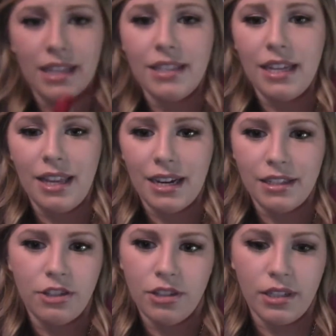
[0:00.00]
this. I think
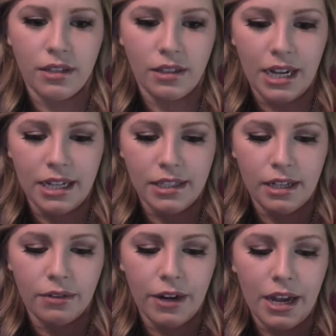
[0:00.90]
it's just a
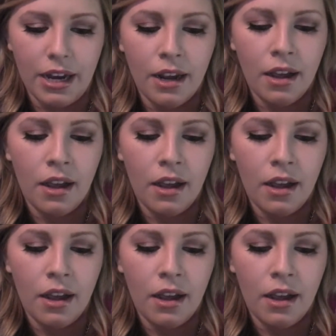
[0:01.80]
classic red,